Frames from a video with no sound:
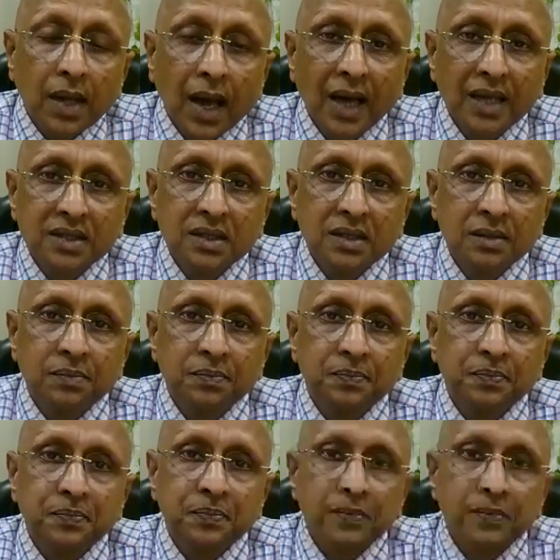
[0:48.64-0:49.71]
As
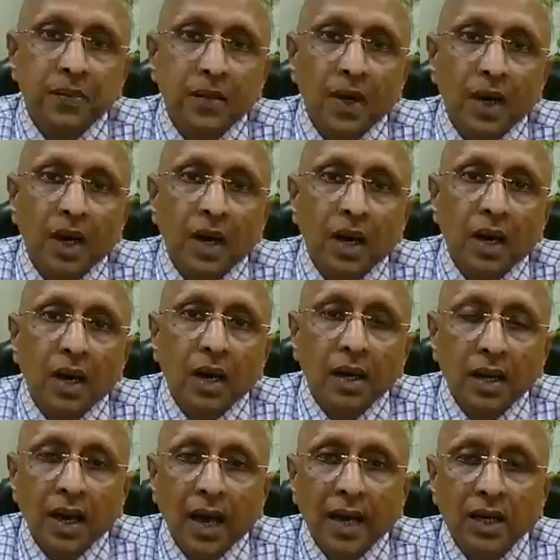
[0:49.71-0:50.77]

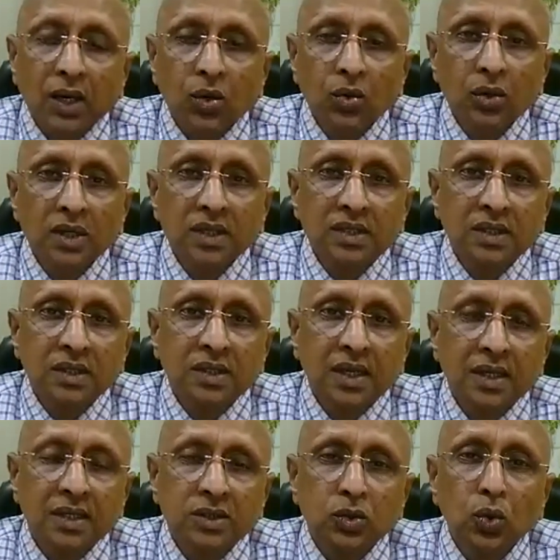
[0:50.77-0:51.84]
in acute disease,
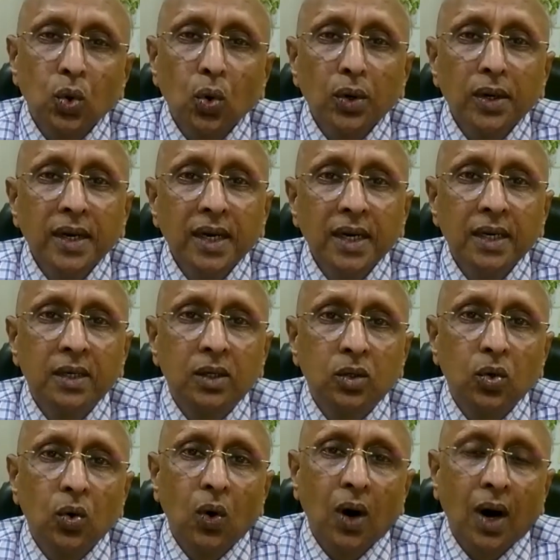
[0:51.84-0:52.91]
there is no need
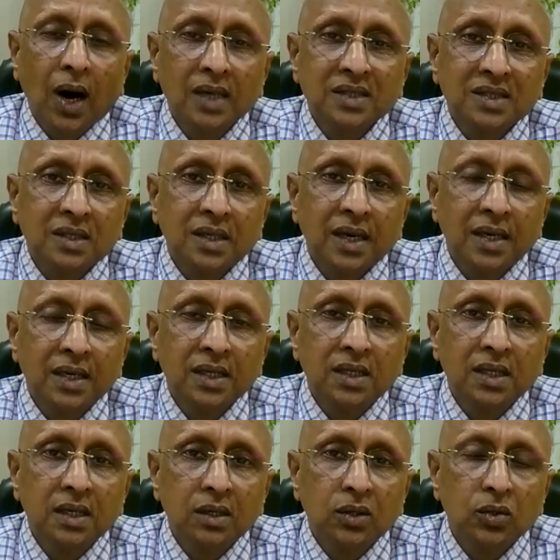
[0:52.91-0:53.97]
to ask
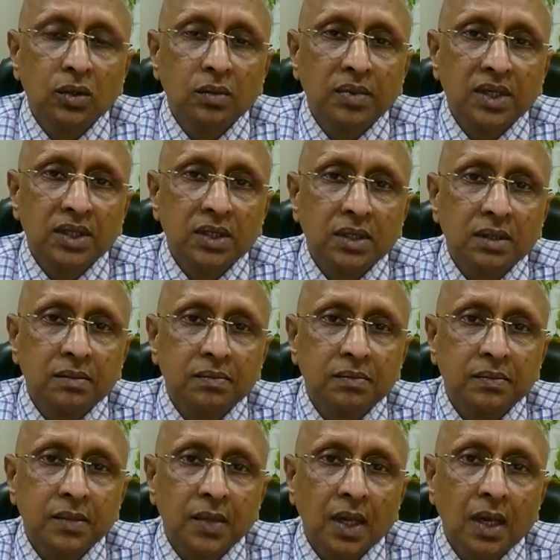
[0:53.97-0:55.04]
anything to the patient.
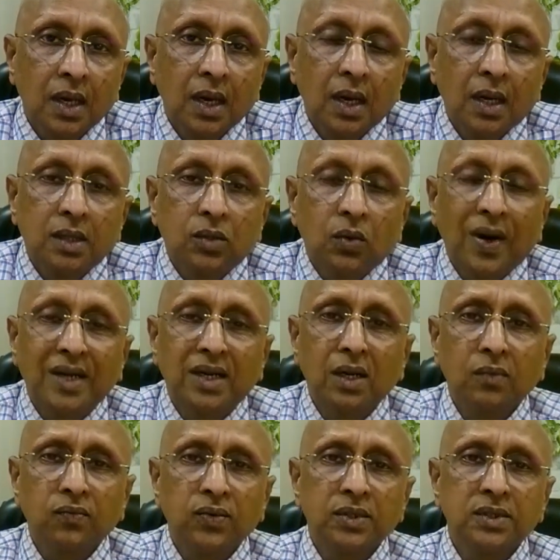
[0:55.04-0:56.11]
The
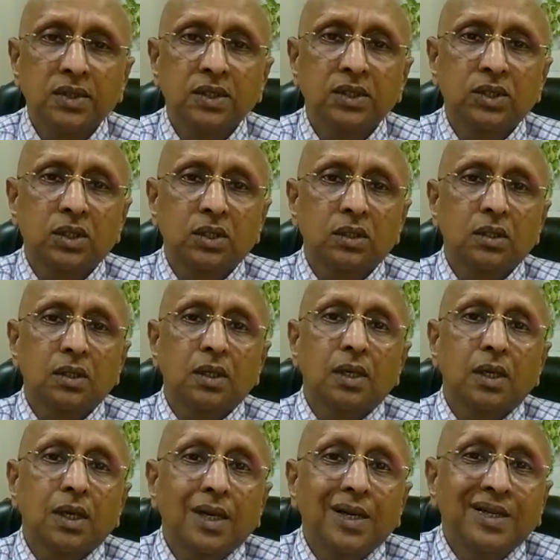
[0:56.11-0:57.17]
vital force is
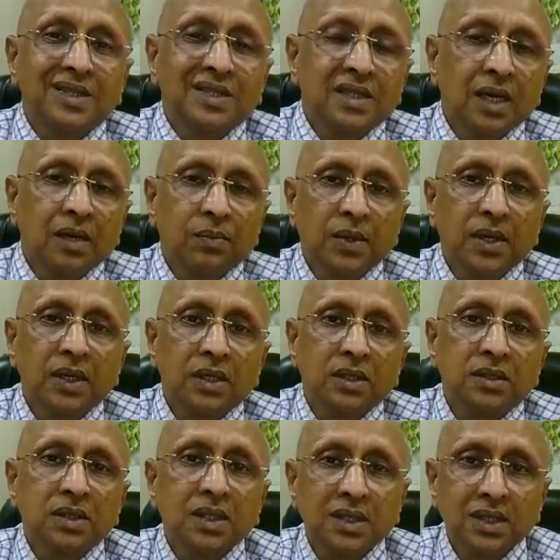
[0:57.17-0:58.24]
itself in a,
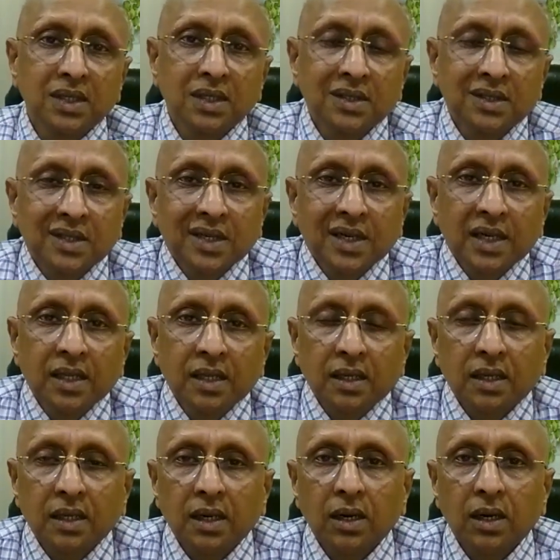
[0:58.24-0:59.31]
such a strength
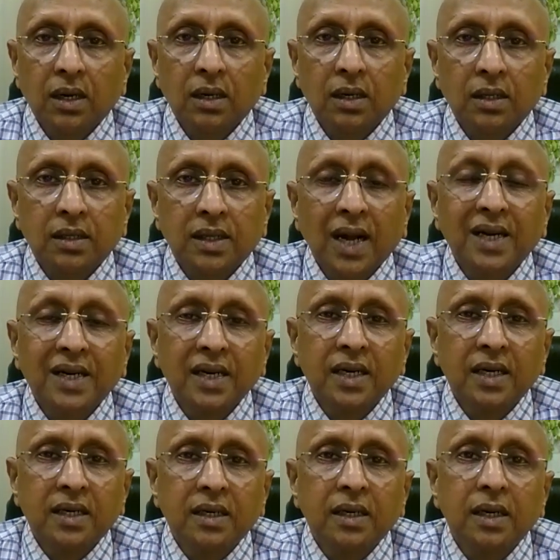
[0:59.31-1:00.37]
that
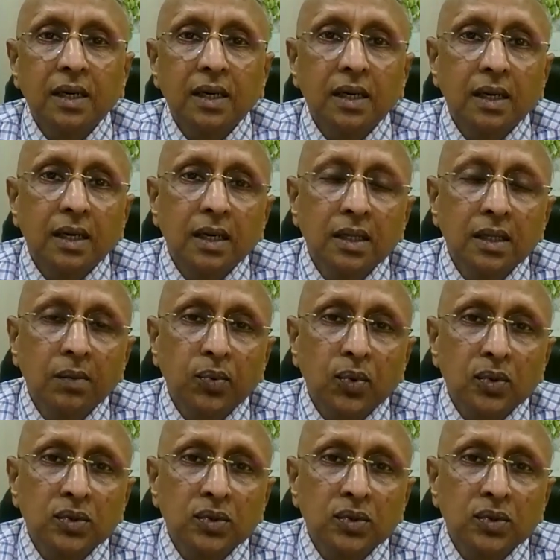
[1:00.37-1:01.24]
it, in the